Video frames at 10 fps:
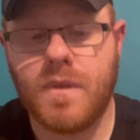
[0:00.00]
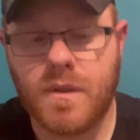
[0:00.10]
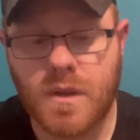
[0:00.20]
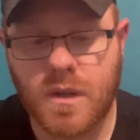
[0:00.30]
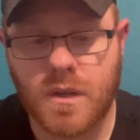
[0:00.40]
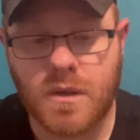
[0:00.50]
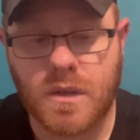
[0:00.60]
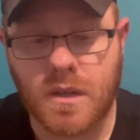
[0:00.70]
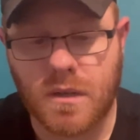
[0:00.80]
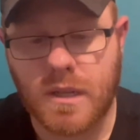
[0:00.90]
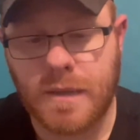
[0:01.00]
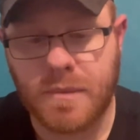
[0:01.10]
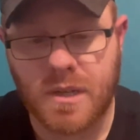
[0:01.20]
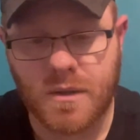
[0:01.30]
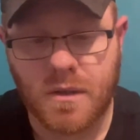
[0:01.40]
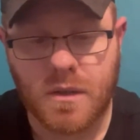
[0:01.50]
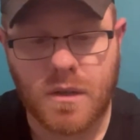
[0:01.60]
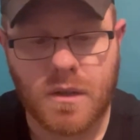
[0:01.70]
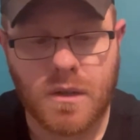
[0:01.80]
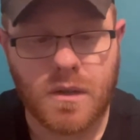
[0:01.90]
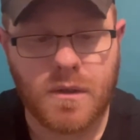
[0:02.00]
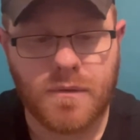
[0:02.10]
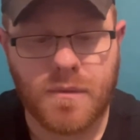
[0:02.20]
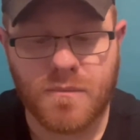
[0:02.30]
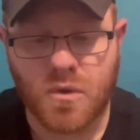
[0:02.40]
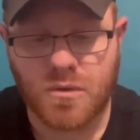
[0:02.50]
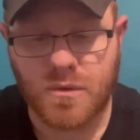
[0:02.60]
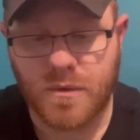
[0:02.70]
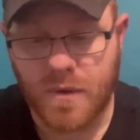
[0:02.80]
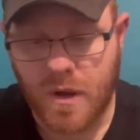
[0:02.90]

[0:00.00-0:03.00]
to, to keep it from rusting.